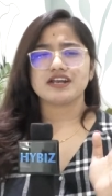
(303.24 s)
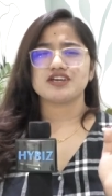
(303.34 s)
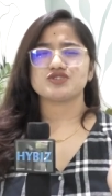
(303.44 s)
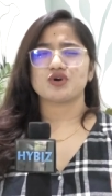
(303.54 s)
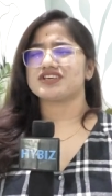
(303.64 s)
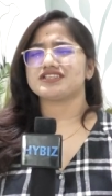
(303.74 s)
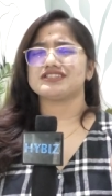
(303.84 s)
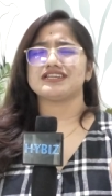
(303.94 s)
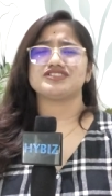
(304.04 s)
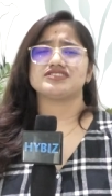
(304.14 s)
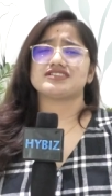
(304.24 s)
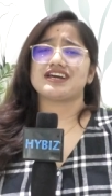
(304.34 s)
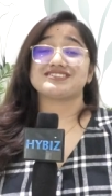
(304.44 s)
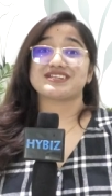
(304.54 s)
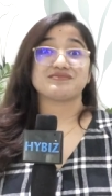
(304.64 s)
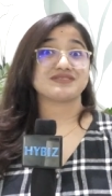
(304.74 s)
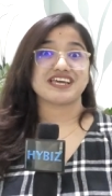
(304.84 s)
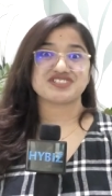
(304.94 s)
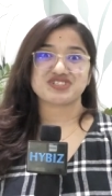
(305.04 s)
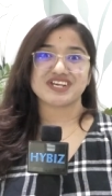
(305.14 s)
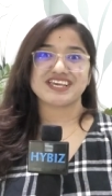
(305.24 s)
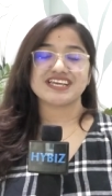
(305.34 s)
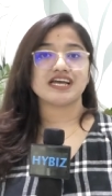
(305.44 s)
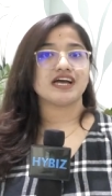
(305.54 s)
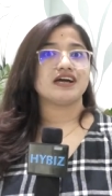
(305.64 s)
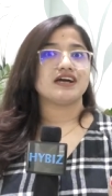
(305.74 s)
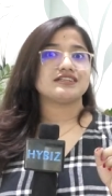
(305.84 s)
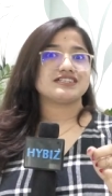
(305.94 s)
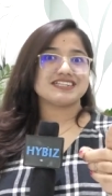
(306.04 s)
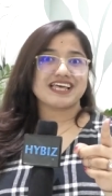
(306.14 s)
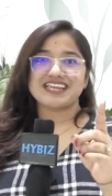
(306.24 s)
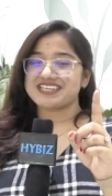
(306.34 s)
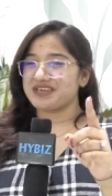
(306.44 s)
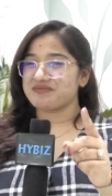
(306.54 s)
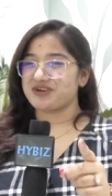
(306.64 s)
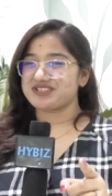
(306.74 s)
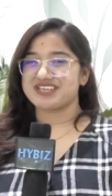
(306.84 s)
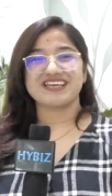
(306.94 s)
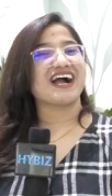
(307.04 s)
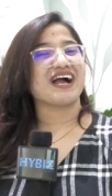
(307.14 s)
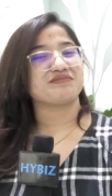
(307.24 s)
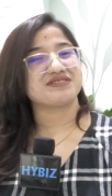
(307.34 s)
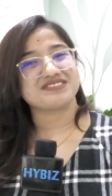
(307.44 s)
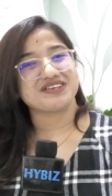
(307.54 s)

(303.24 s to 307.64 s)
and enjoy the delicious ice creams and shake. Till then keep watching HyBiz